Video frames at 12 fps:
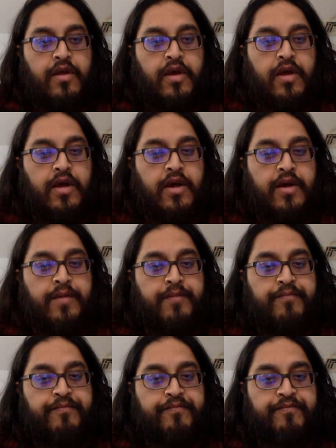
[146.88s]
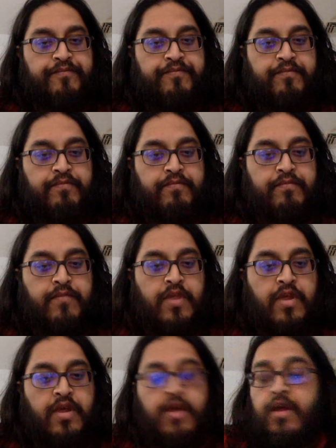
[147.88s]
Yep.
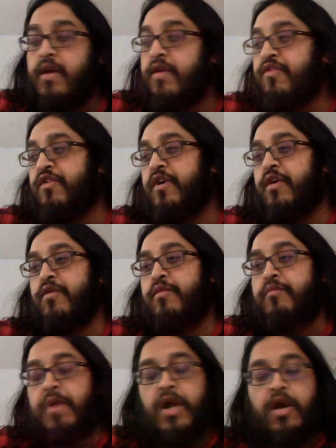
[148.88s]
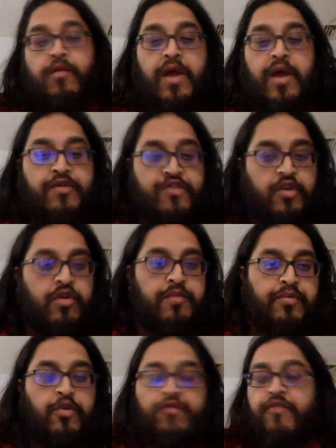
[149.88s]
So Mirrorway was a good
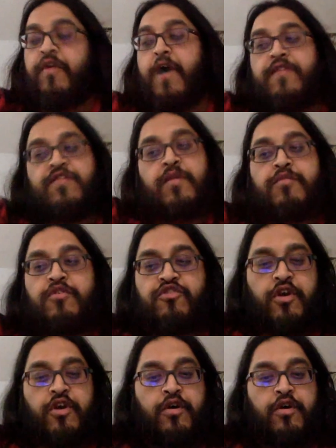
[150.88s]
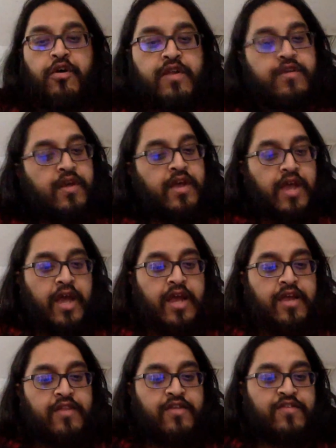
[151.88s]
proof of concept to show that,
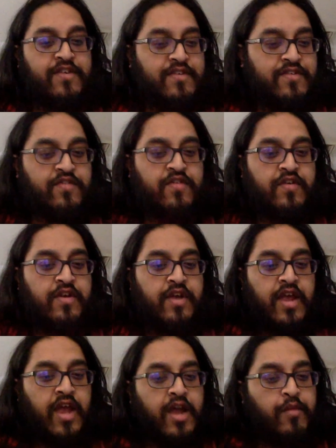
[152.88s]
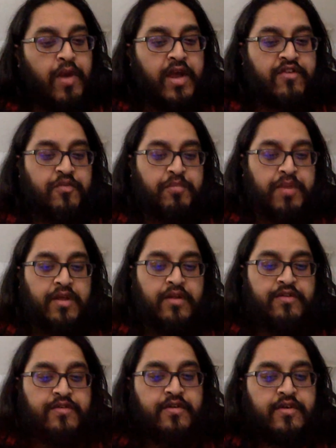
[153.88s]
hey, this is a way to
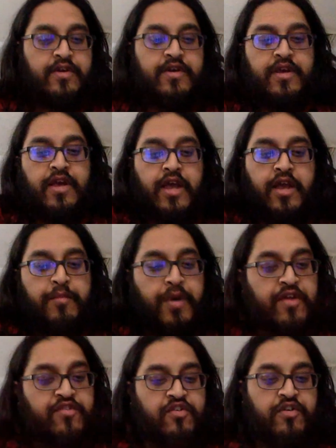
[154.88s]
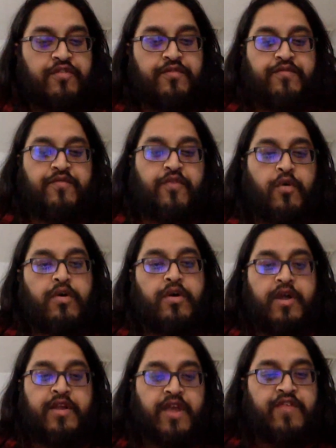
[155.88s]
build a compositor for
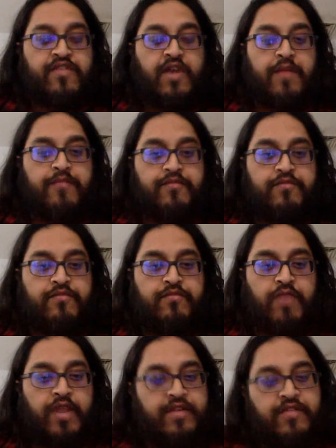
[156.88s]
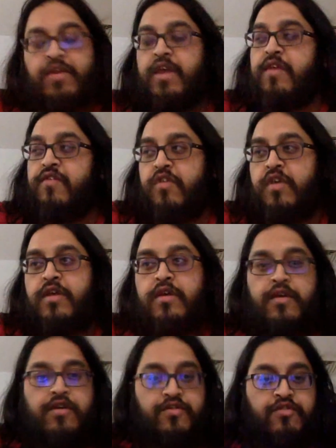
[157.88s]
a desktop relatively easily.
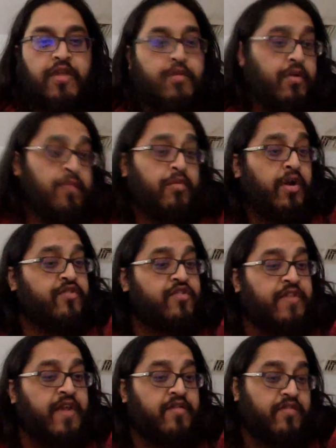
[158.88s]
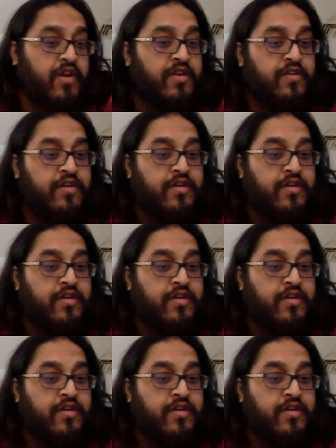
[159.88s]
So they were impressed on that front.